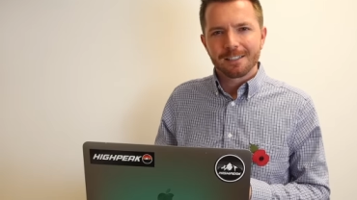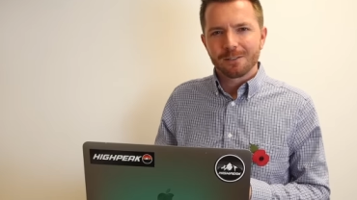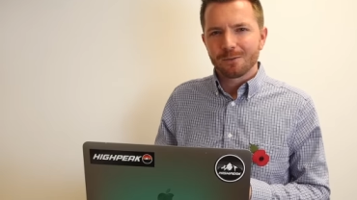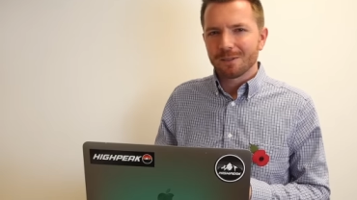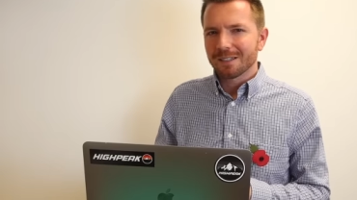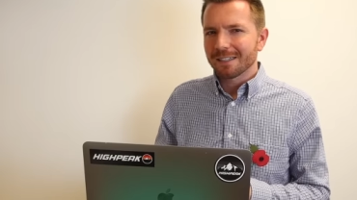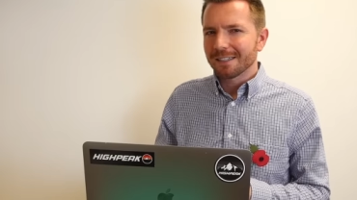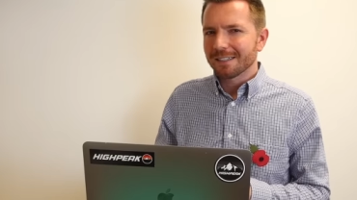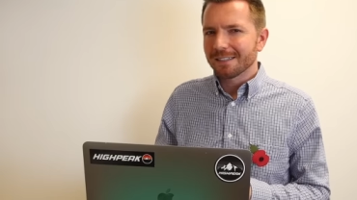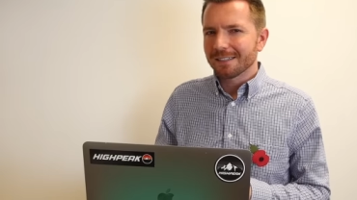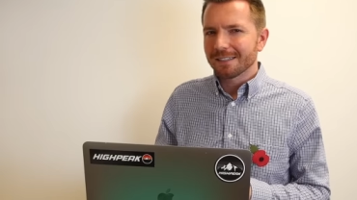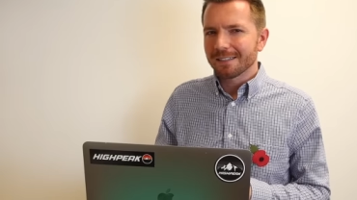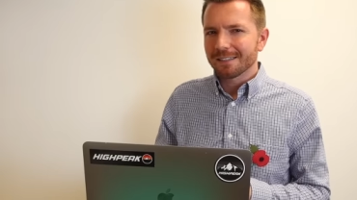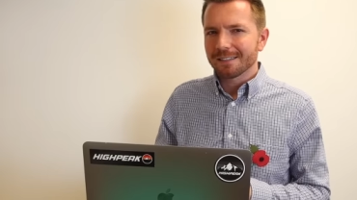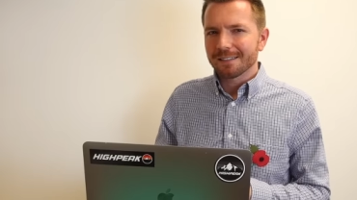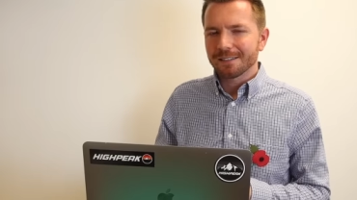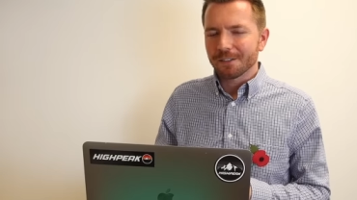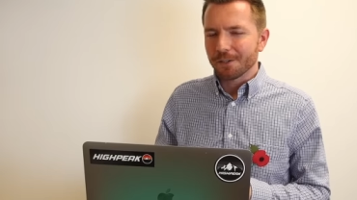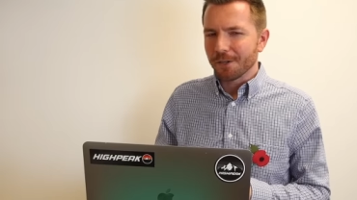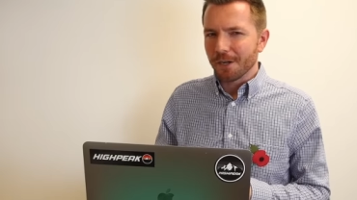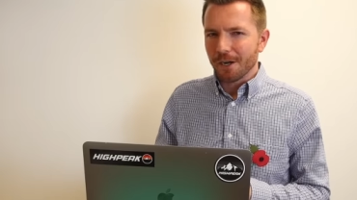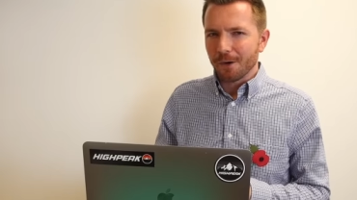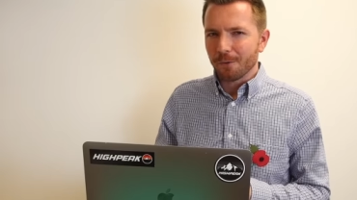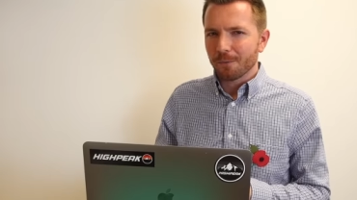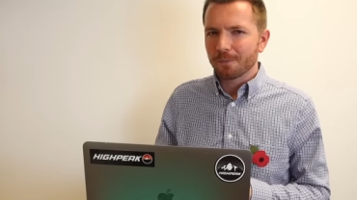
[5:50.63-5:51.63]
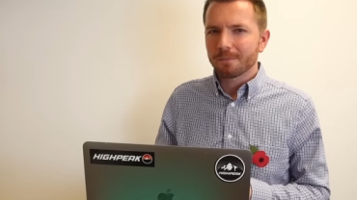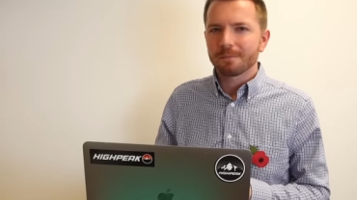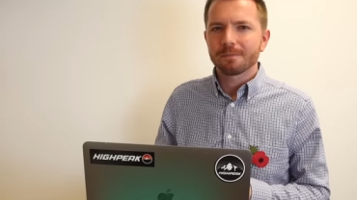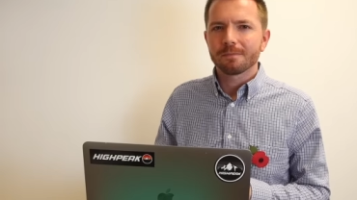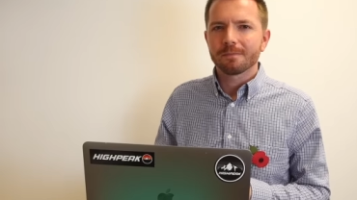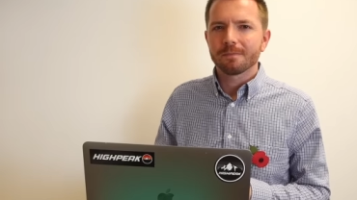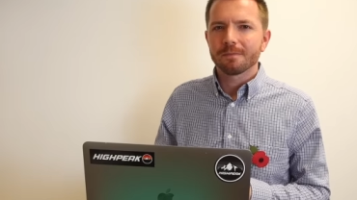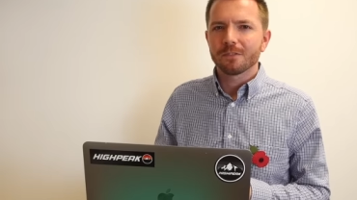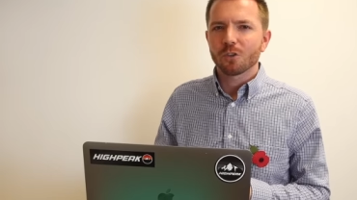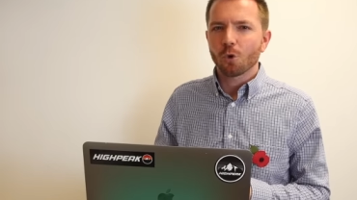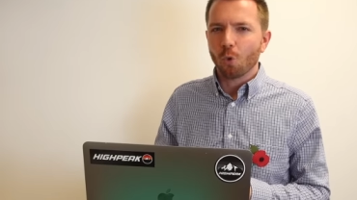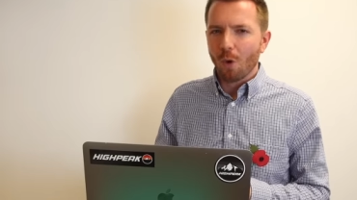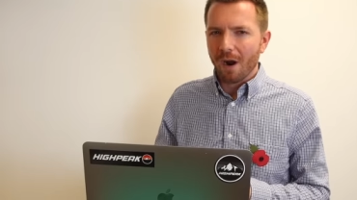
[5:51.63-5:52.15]
Well, no.
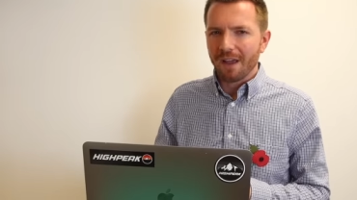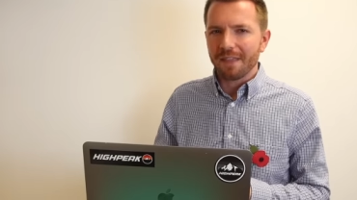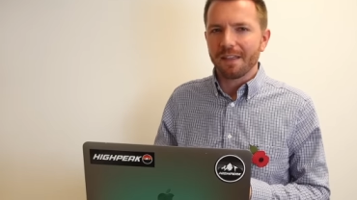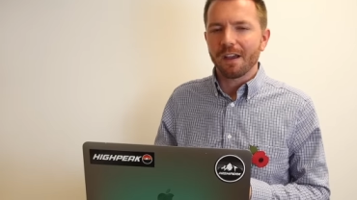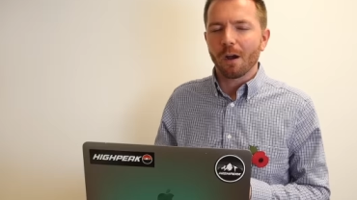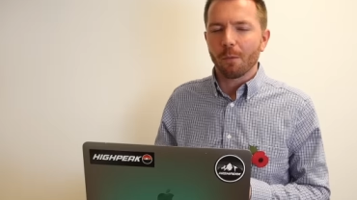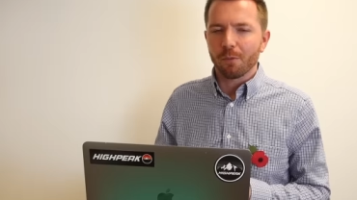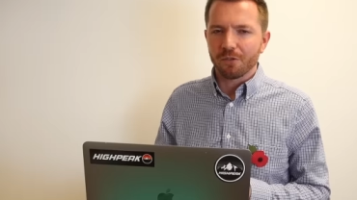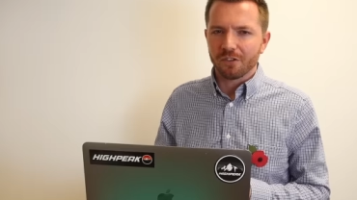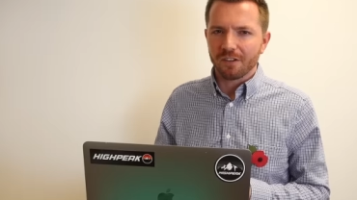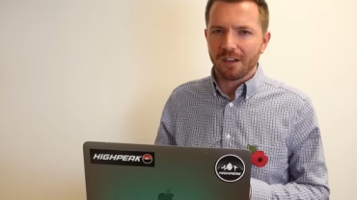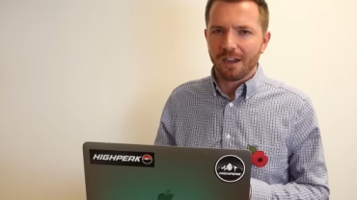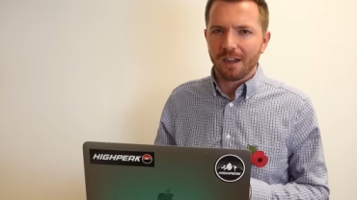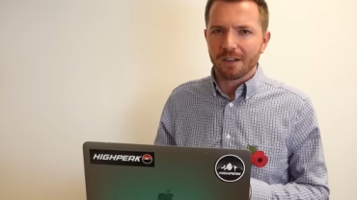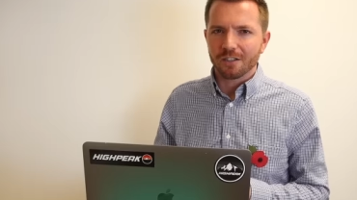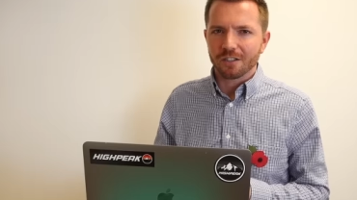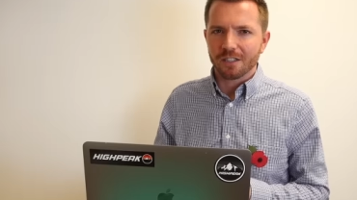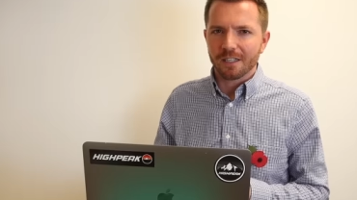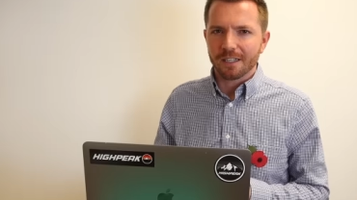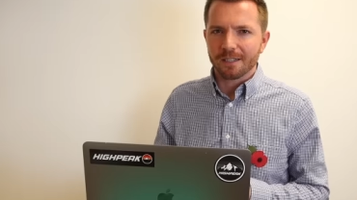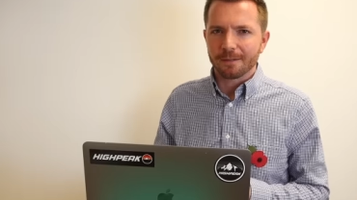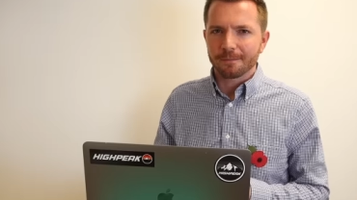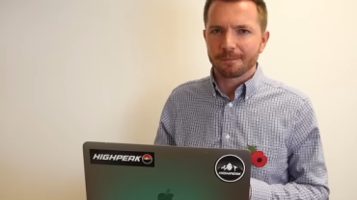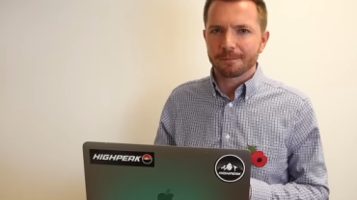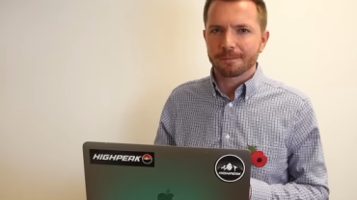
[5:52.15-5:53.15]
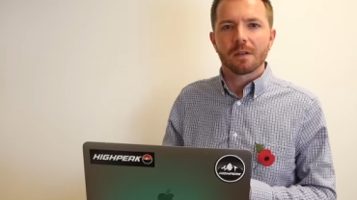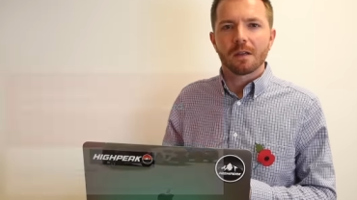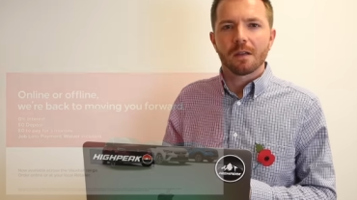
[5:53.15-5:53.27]
Quite the opposite, actually.